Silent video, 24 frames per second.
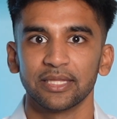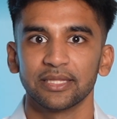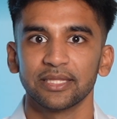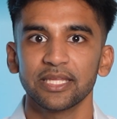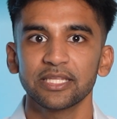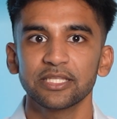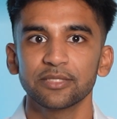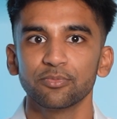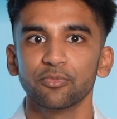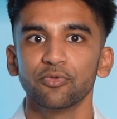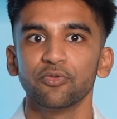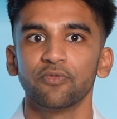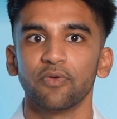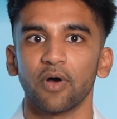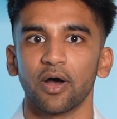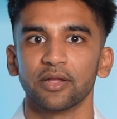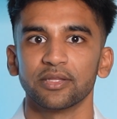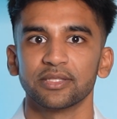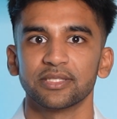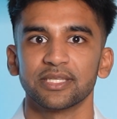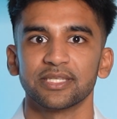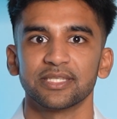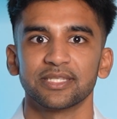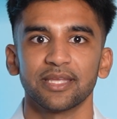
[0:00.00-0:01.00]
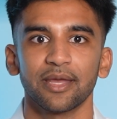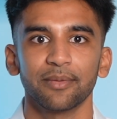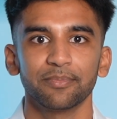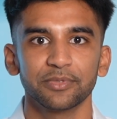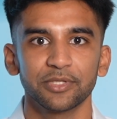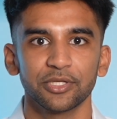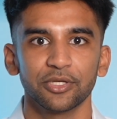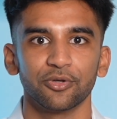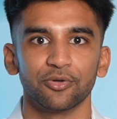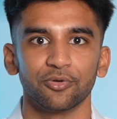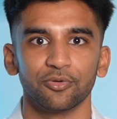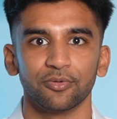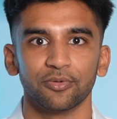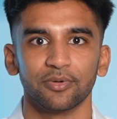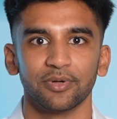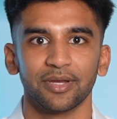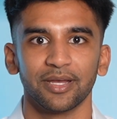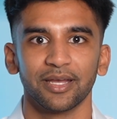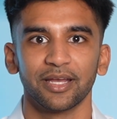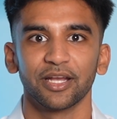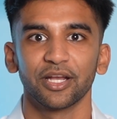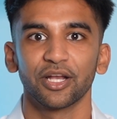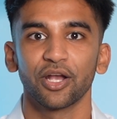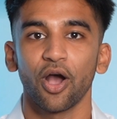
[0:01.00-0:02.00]
let's move on to step two,
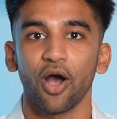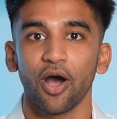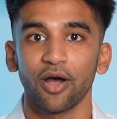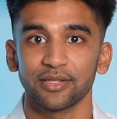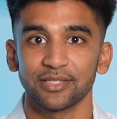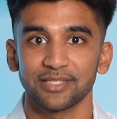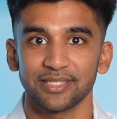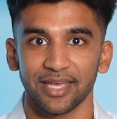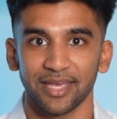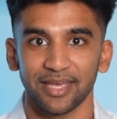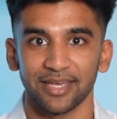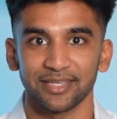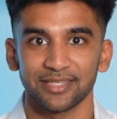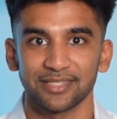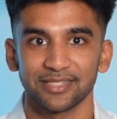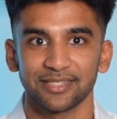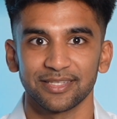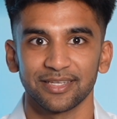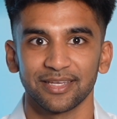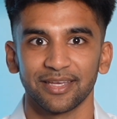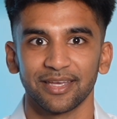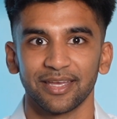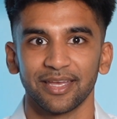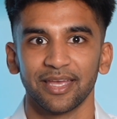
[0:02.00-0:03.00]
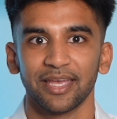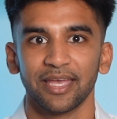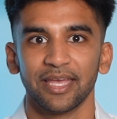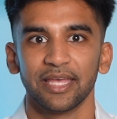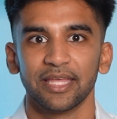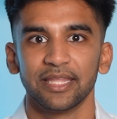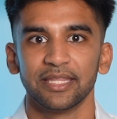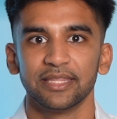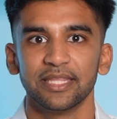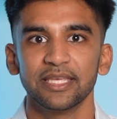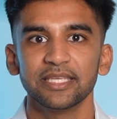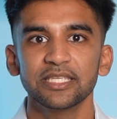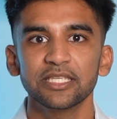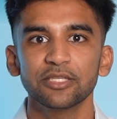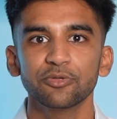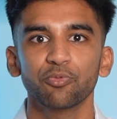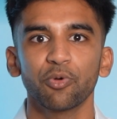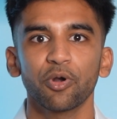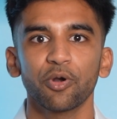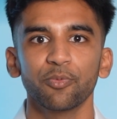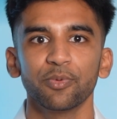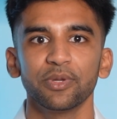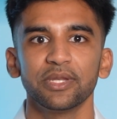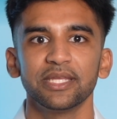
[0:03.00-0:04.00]
context. This is
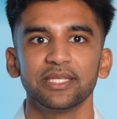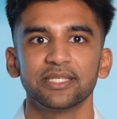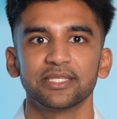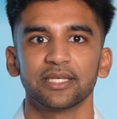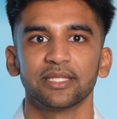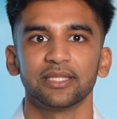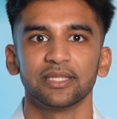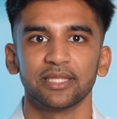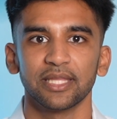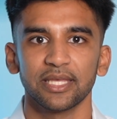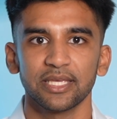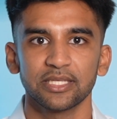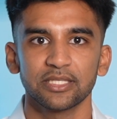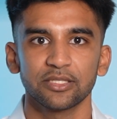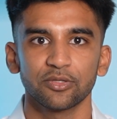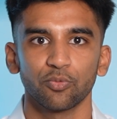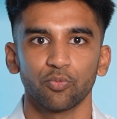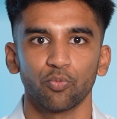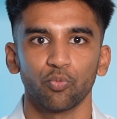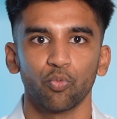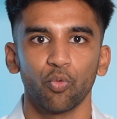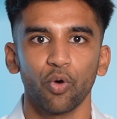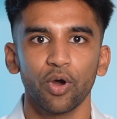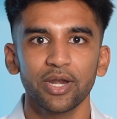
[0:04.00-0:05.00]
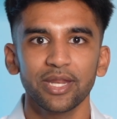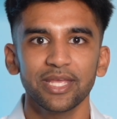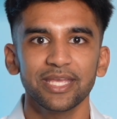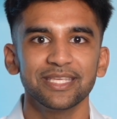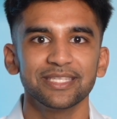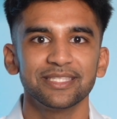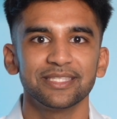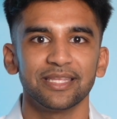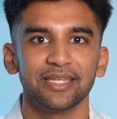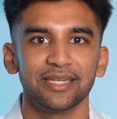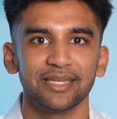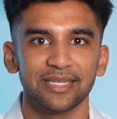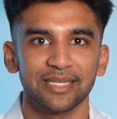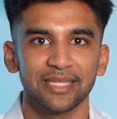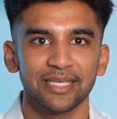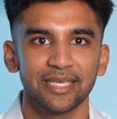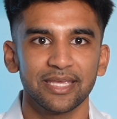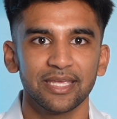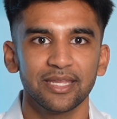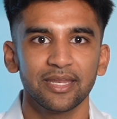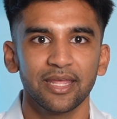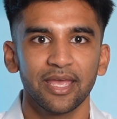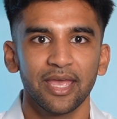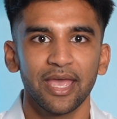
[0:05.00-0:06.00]
where we need to list what is the
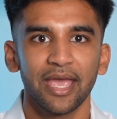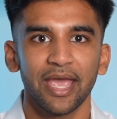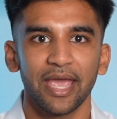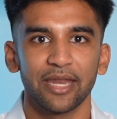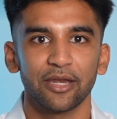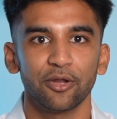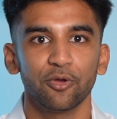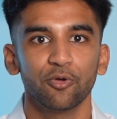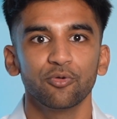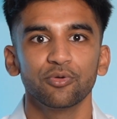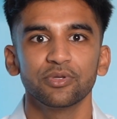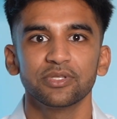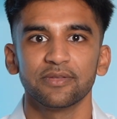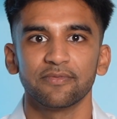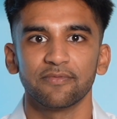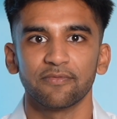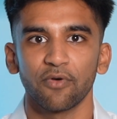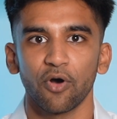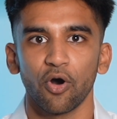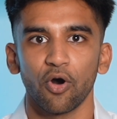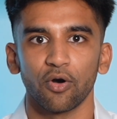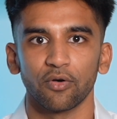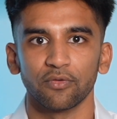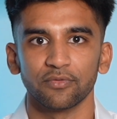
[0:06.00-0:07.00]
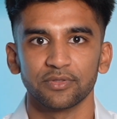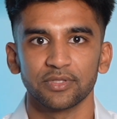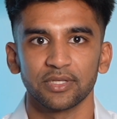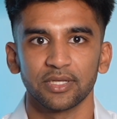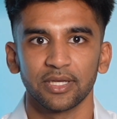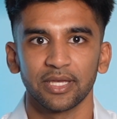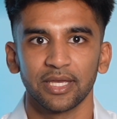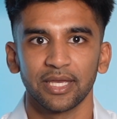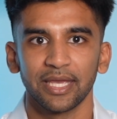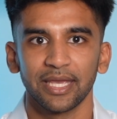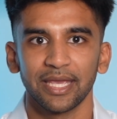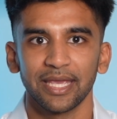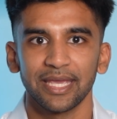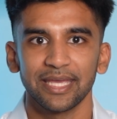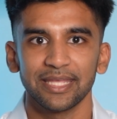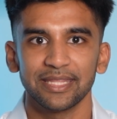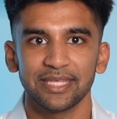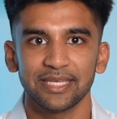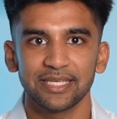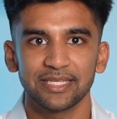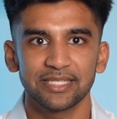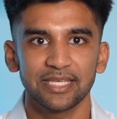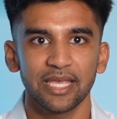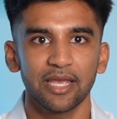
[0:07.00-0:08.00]
need and who is involved. In
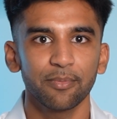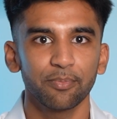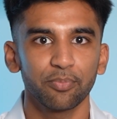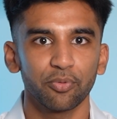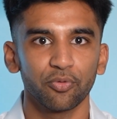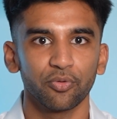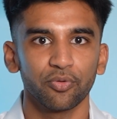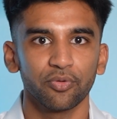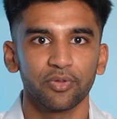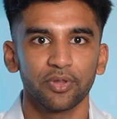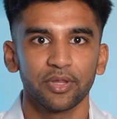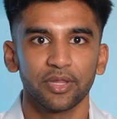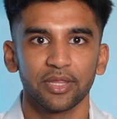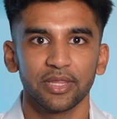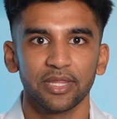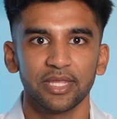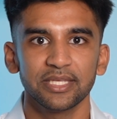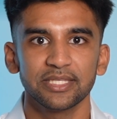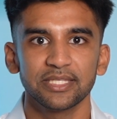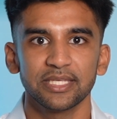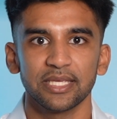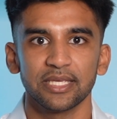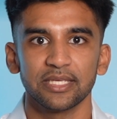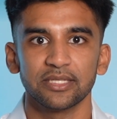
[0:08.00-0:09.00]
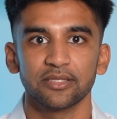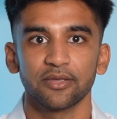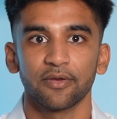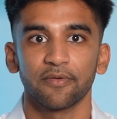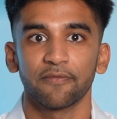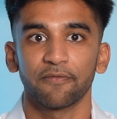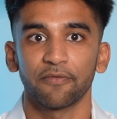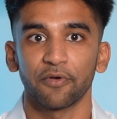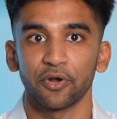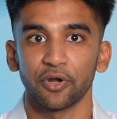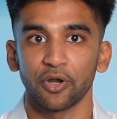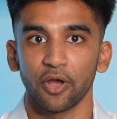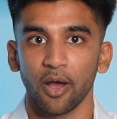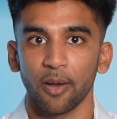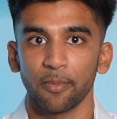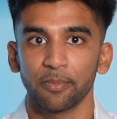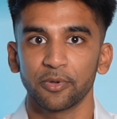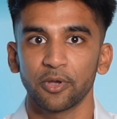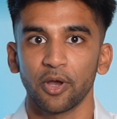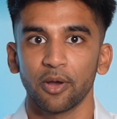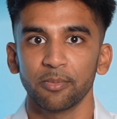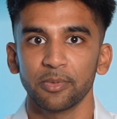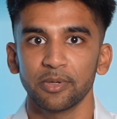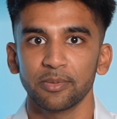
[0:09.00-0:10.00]
the example, this is for an
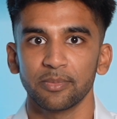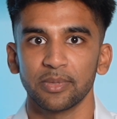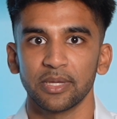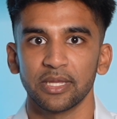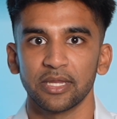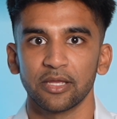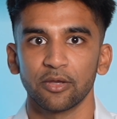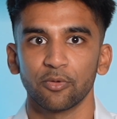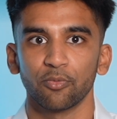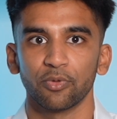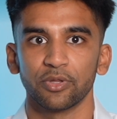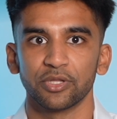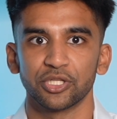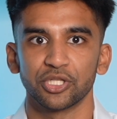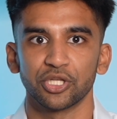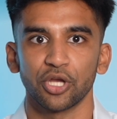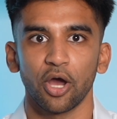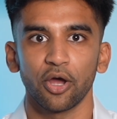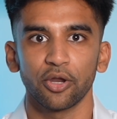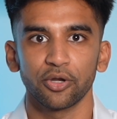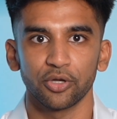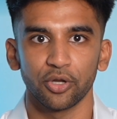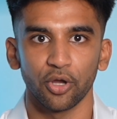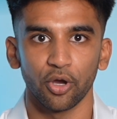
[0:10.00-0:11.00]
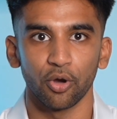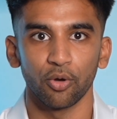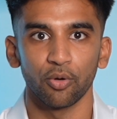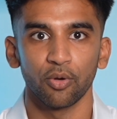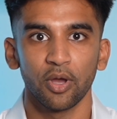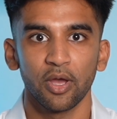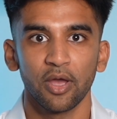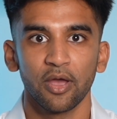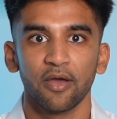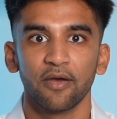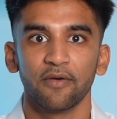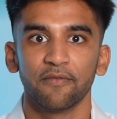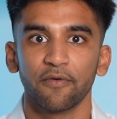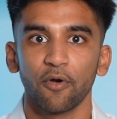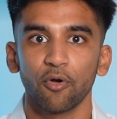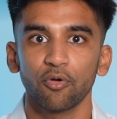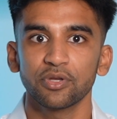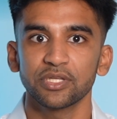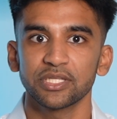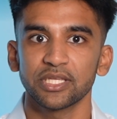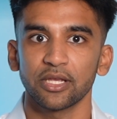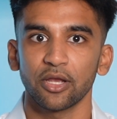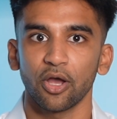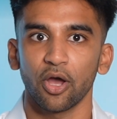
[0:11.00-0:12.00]
upcoming meeting with John Doe,
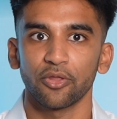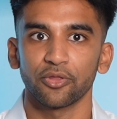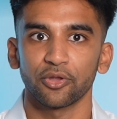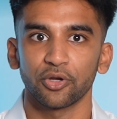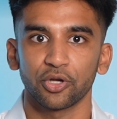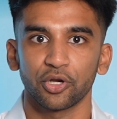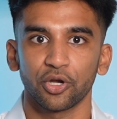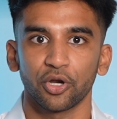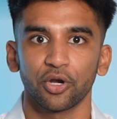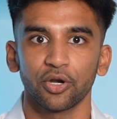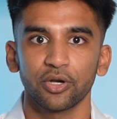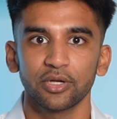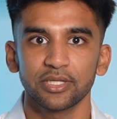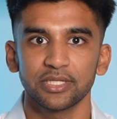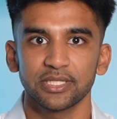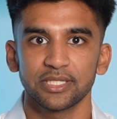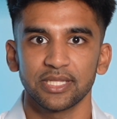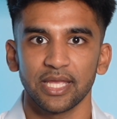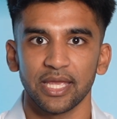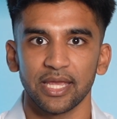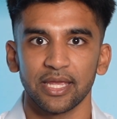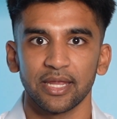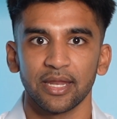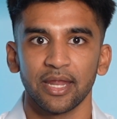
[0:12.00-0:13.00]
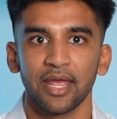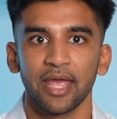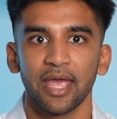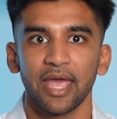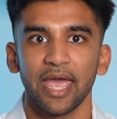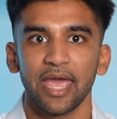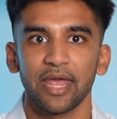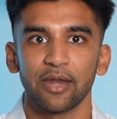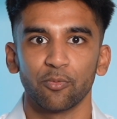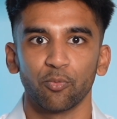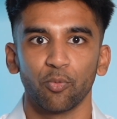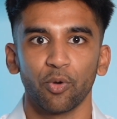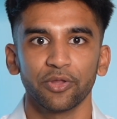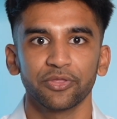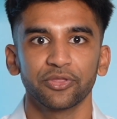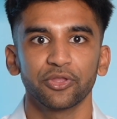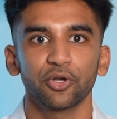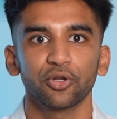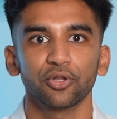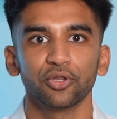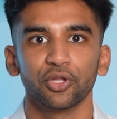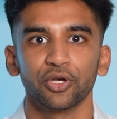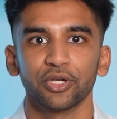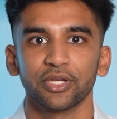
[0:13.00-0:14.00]
focusing on their current state and what
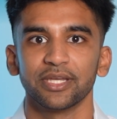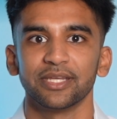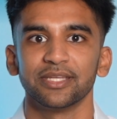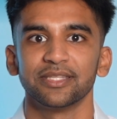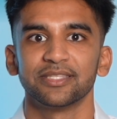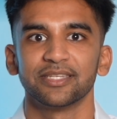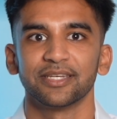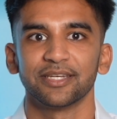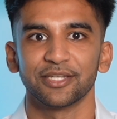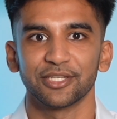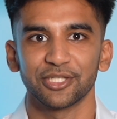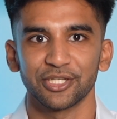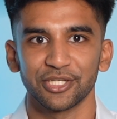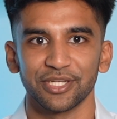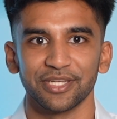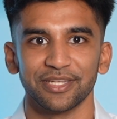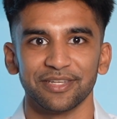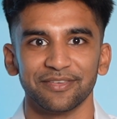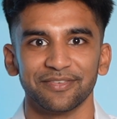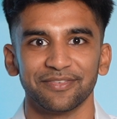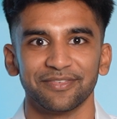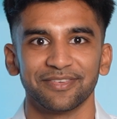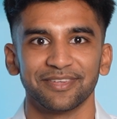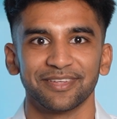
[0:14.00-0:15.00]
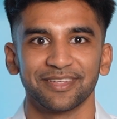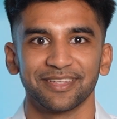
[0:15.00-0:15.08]
they're looking to achieve.